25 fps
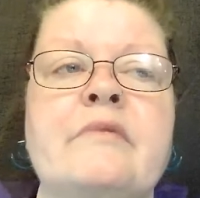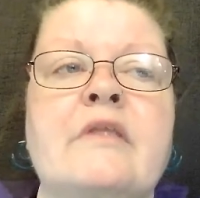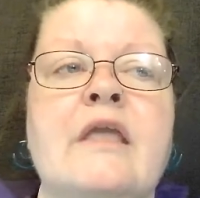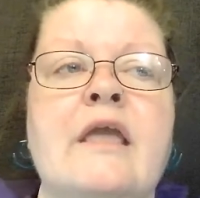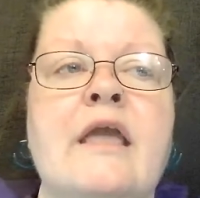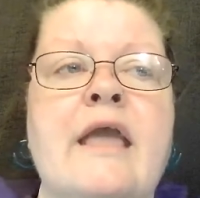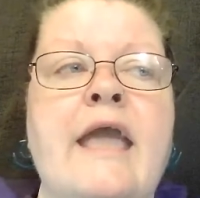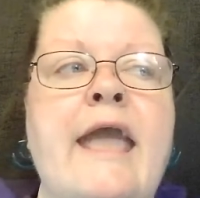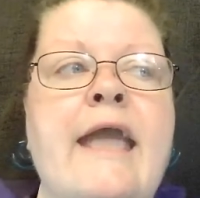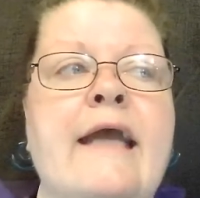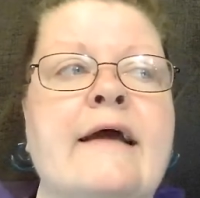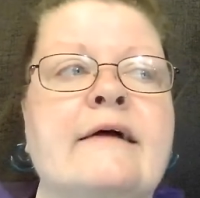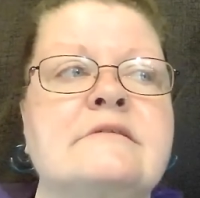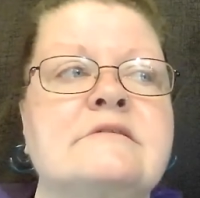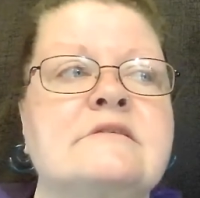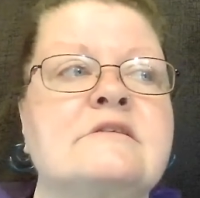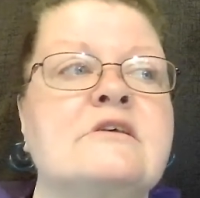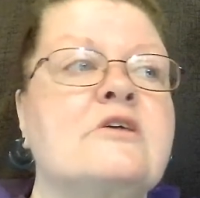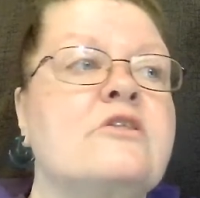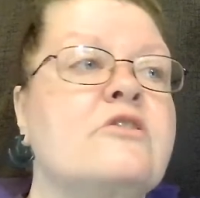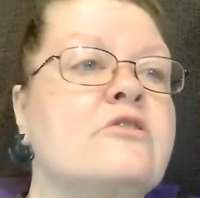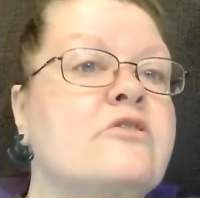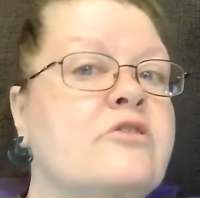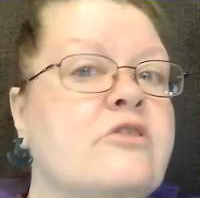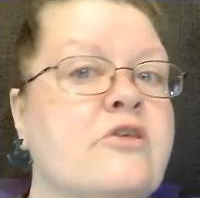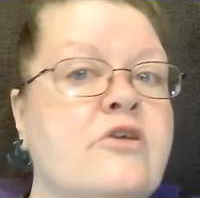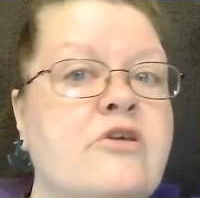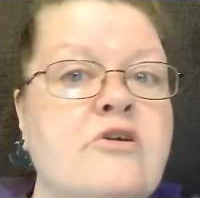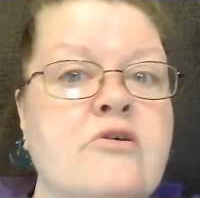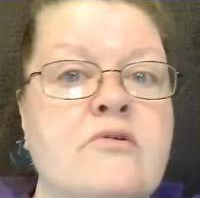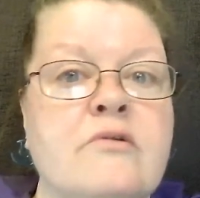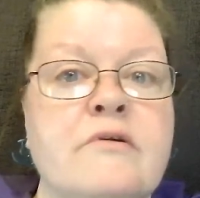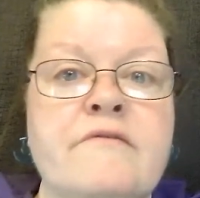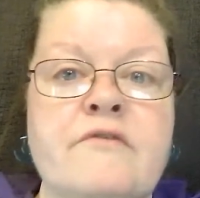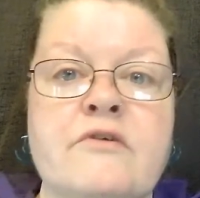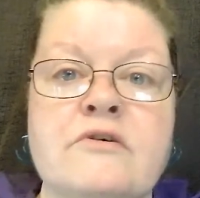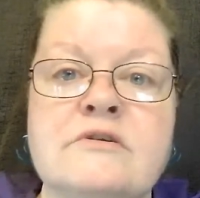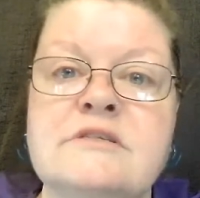and the
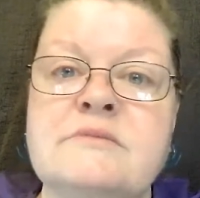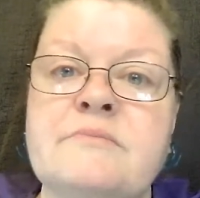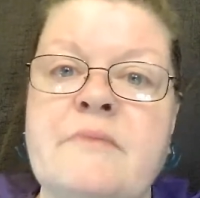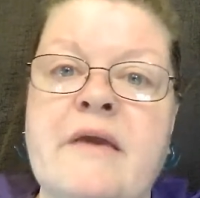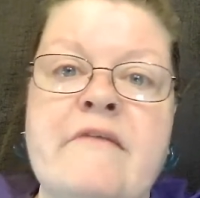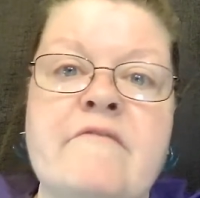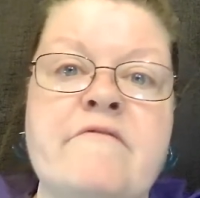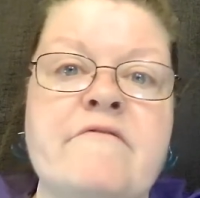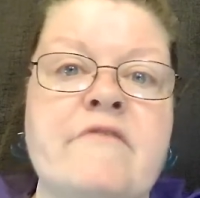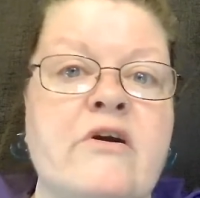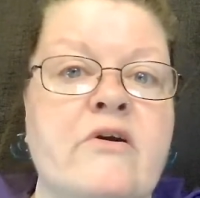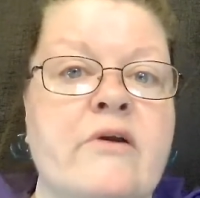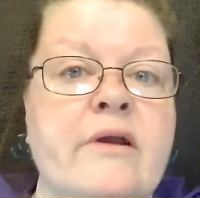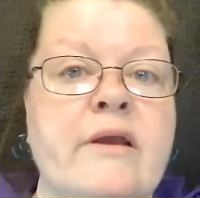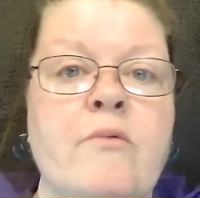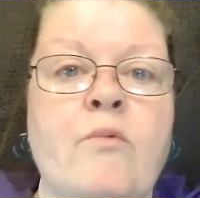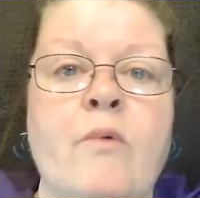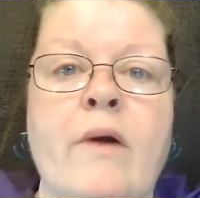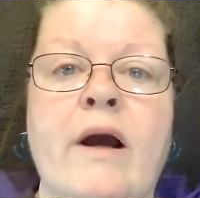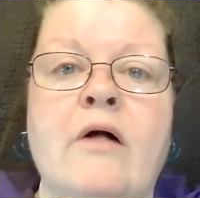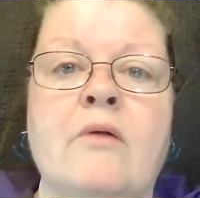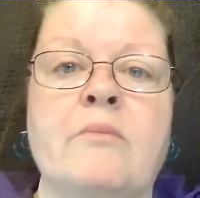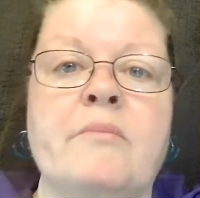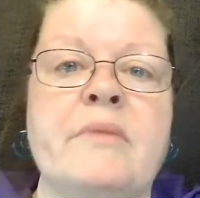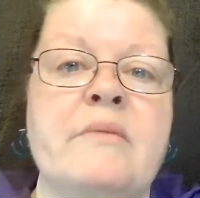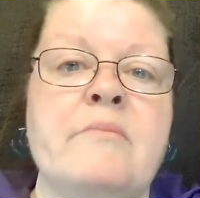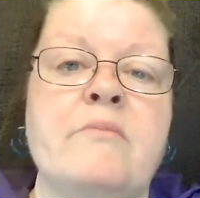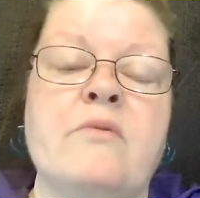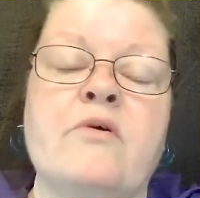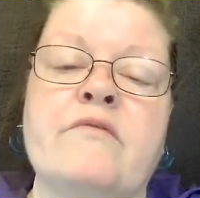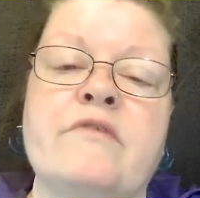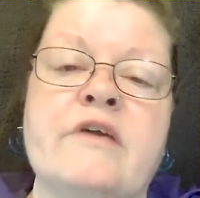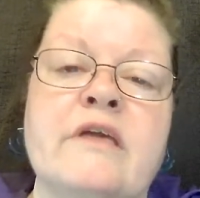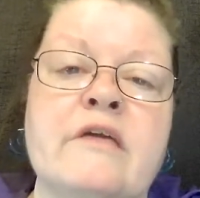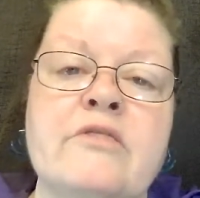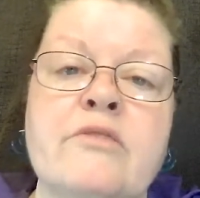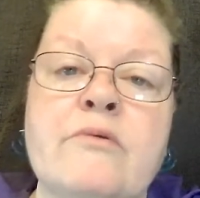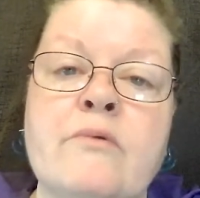universe may very well be
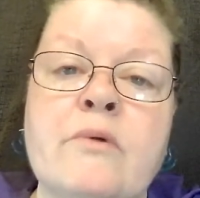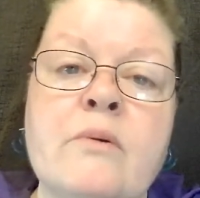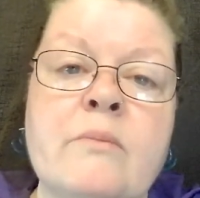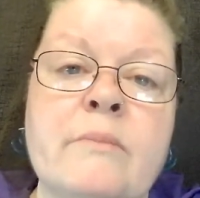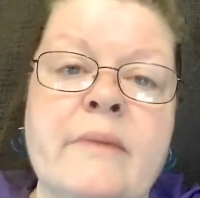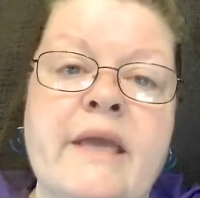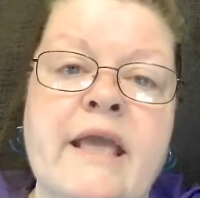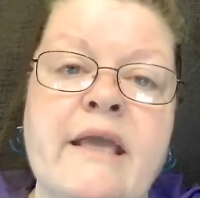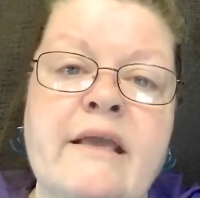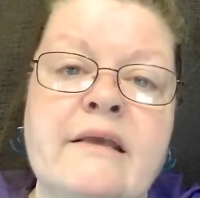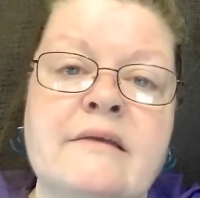moving through me.